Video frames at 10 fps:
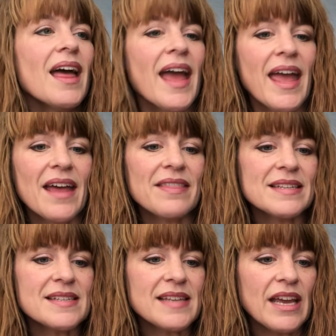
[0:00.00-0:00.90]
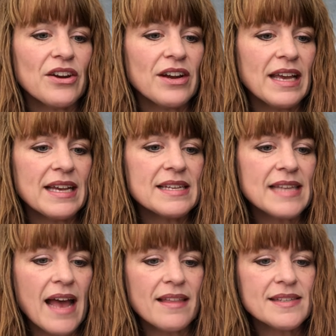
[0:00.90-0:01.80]
And the designer is
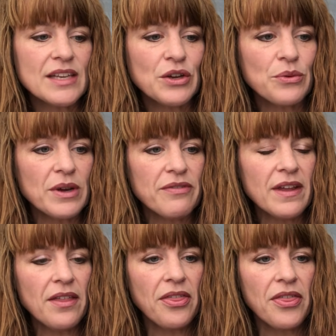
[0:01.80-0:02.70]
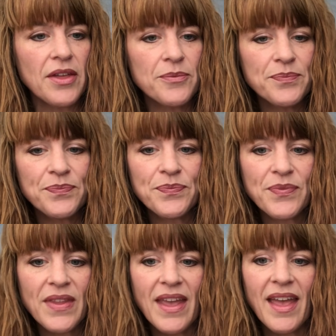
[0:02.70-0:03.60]
Allison Griffith.
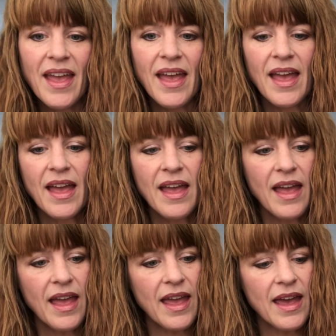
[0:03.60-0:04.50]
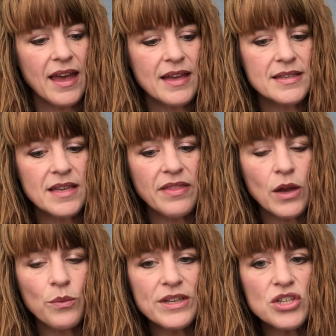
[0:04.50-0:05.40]
And the
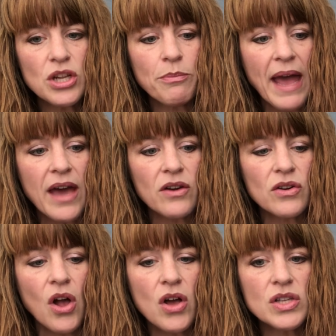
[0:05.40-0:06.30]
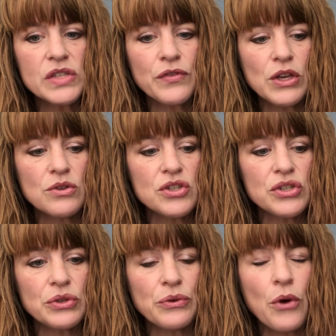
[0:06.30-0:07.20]
original pattern calls for you to
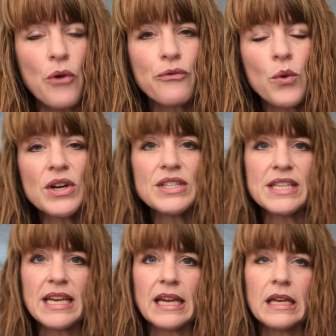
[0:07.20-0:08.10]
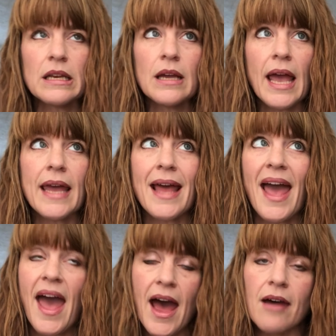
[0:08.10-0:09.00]
do 14 and a
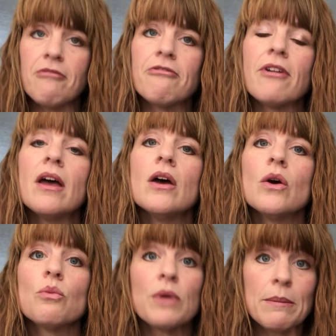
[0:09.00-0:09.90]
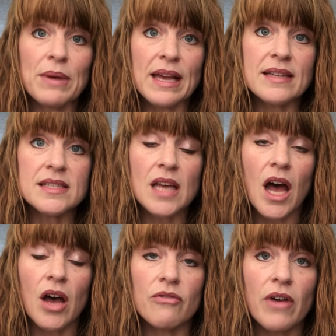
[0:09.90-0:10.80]
half repeats
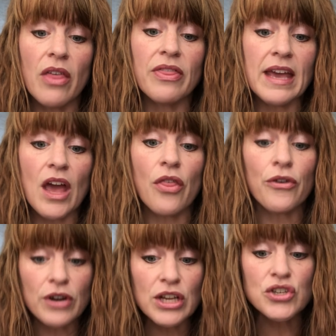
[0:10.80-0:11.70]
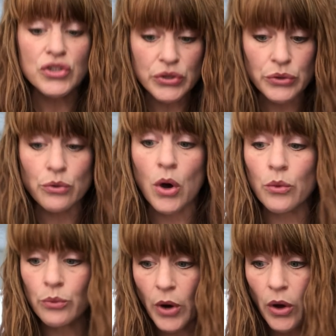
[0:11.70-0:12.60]
of the 32
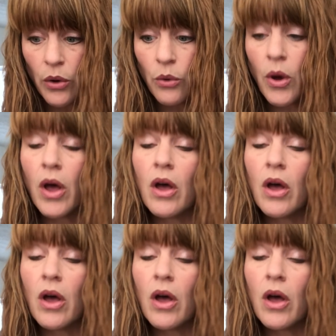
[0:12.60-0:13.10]
row